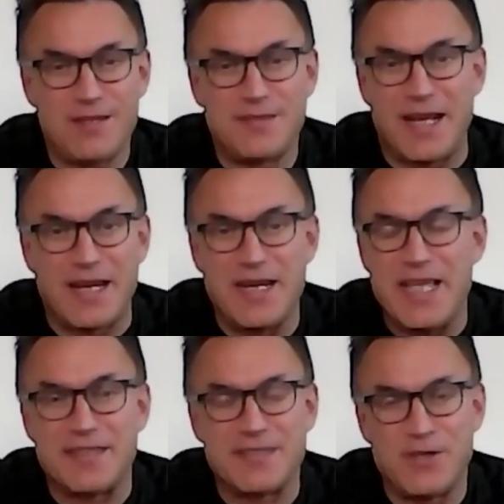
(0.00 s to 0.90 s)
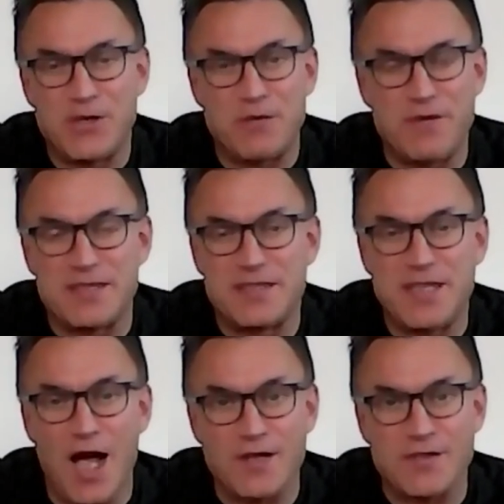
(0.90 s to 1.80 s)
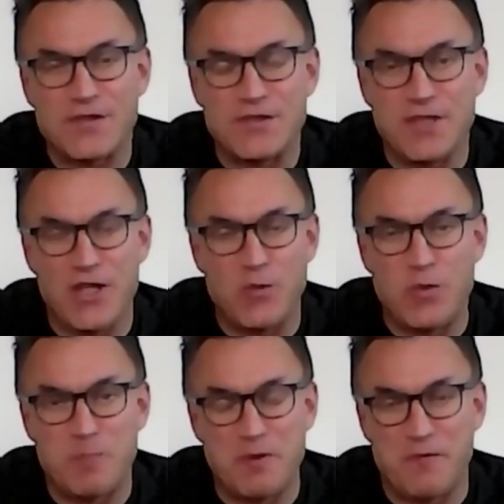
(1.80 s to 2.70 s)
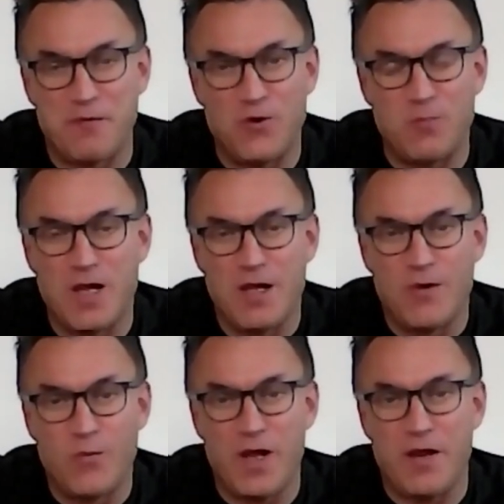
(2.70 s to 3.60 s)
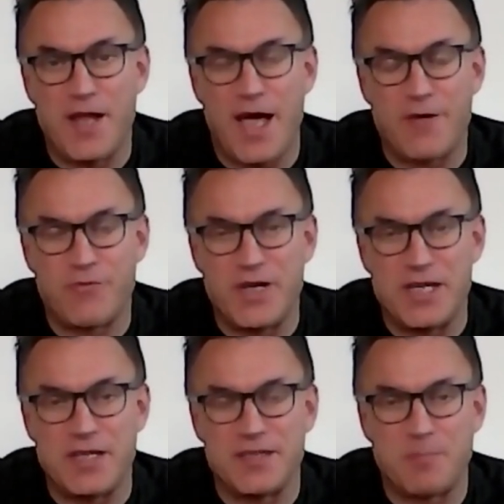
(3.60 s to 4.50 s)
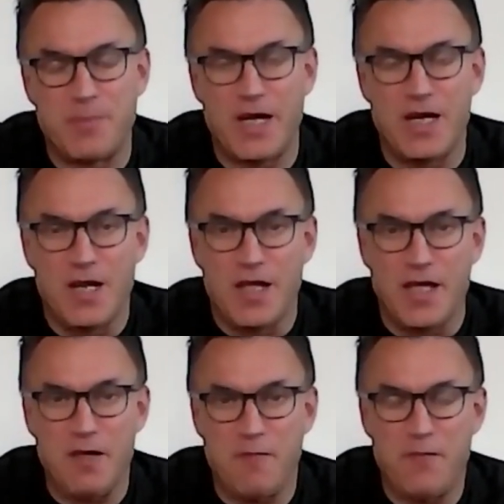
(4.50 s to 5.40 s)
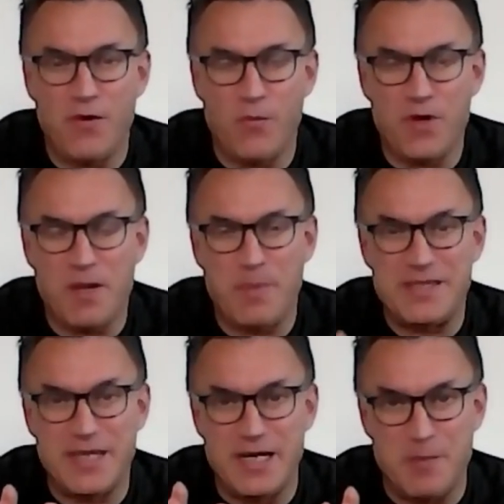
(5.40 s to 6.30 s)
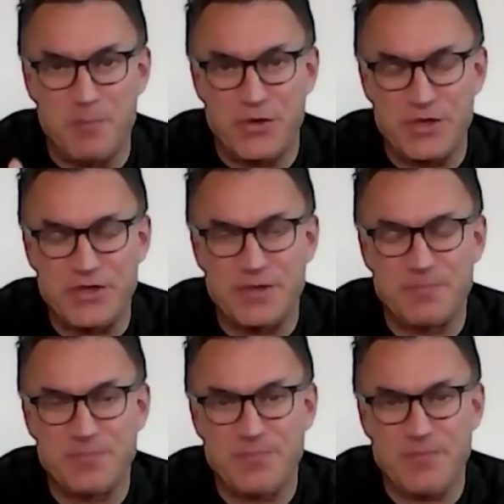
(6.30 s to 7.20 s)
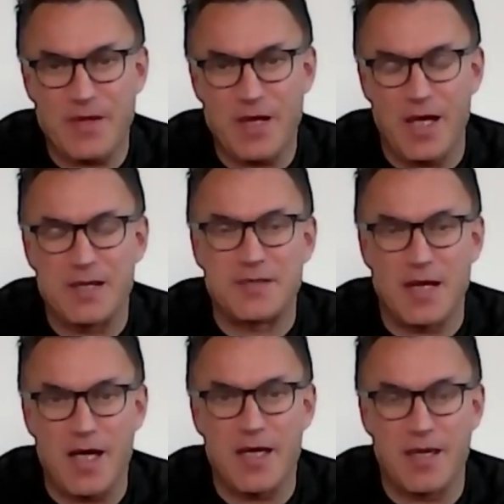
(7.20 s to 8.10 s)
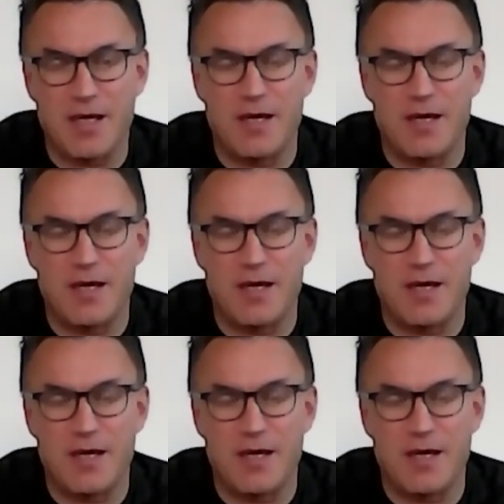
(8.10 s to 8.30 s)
techniques, a lot of tasks that you will perform with narrow readings. But if you want to be deliberate, as I